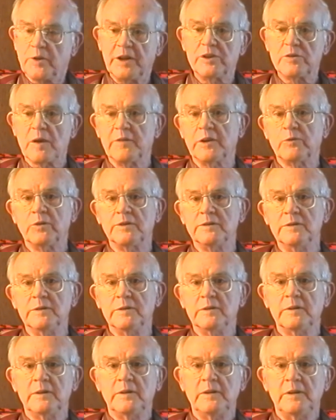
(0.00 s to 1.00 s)
train traffic
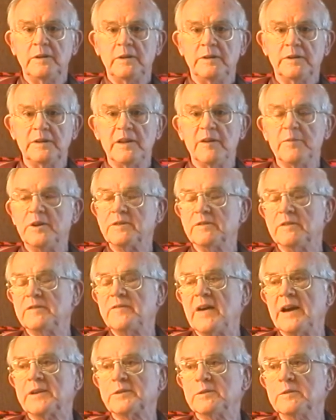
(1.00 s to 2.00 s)
wasn't, didn't have
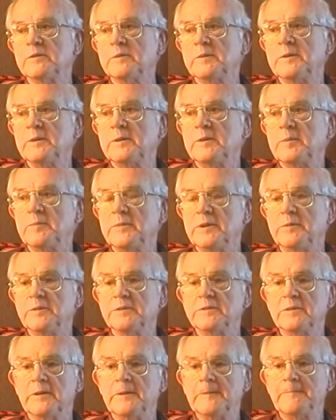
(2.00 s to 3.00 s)
much of a factor,
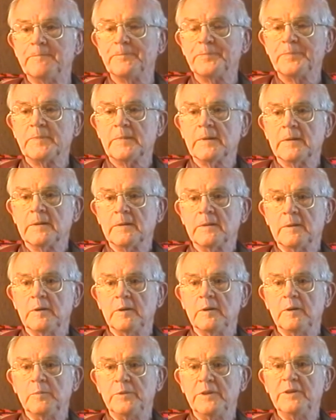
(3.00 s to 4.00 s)
but it was,
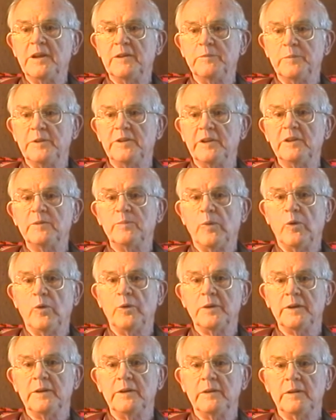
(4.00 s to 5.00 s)
but that did
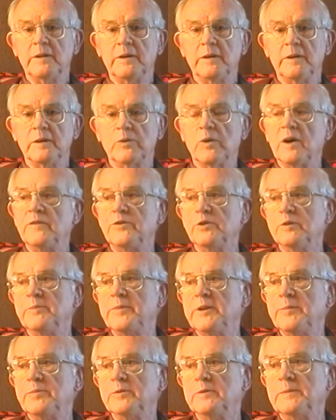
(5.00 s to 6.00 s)
employ quite a
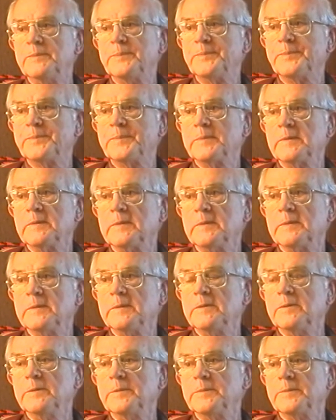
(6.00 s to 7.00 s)
few people.
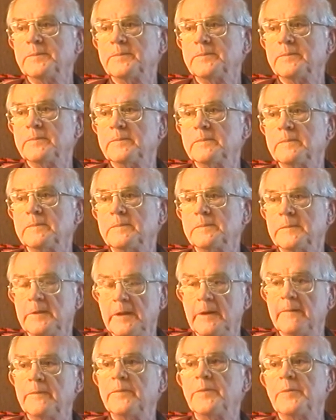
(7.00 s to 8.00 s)
So, did you ever work the
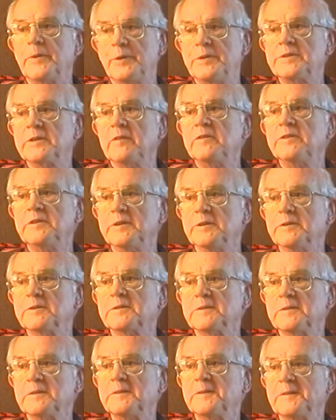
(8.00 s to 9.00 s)
railroad? Yeah, 37
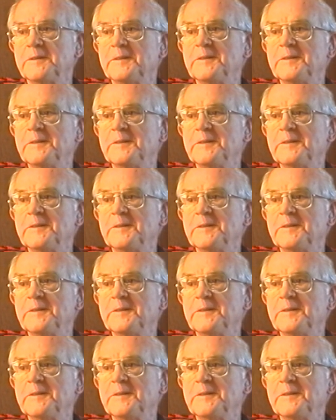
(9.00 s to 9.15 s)
years.